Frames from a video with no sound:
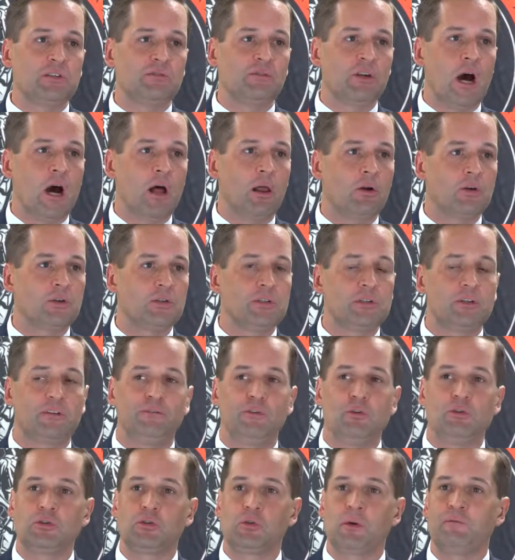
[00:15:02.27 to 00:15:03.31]
of dollars, into
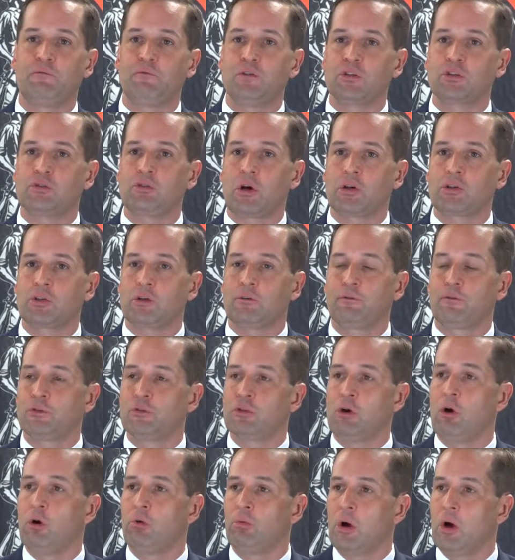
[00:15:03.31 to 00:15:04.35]
future infrastructure for
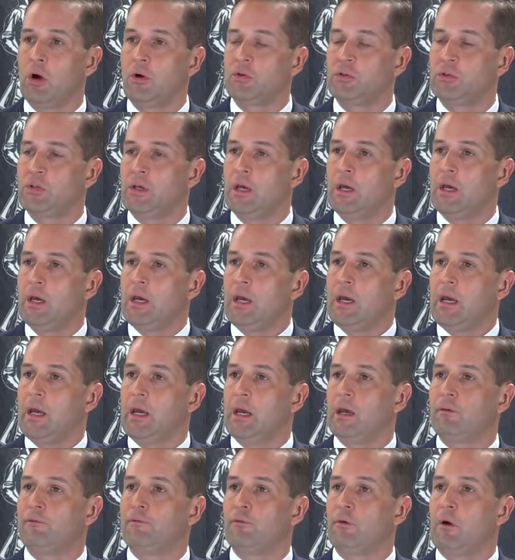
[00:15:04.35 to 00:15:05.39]
toll roads
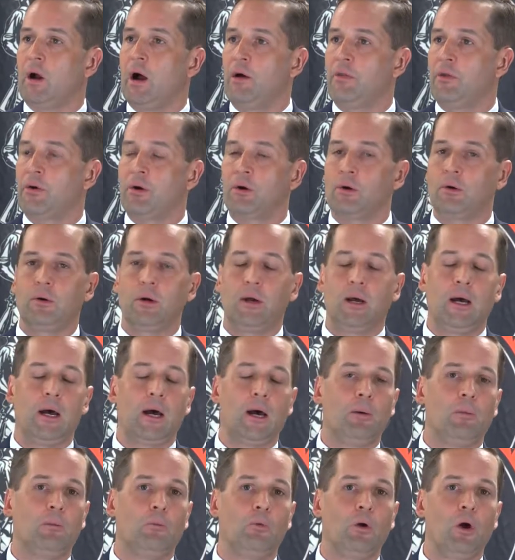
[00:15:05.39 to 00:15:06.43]
and for other
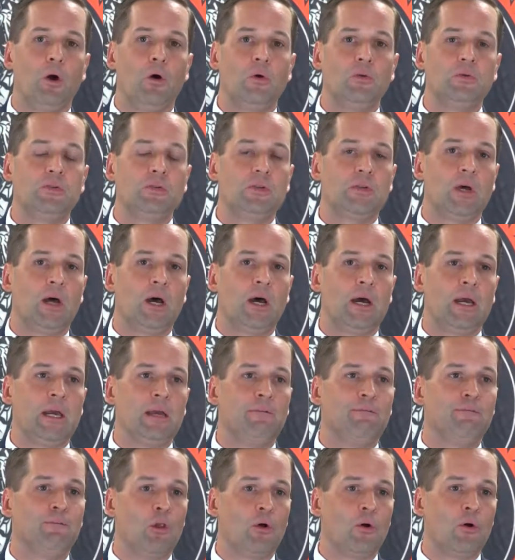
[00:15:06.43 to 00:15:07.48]
roads
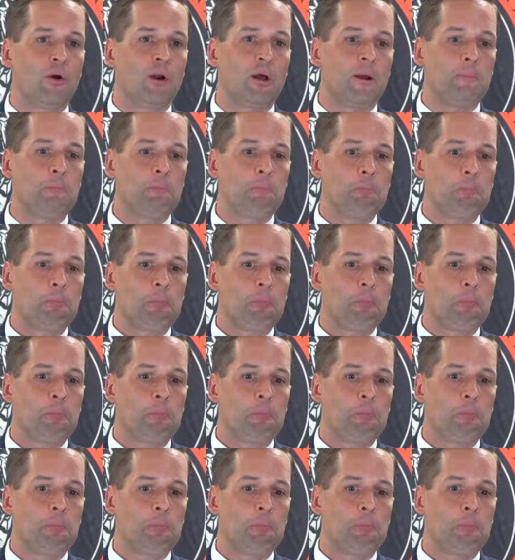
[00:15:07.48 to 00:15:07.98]
in Florida.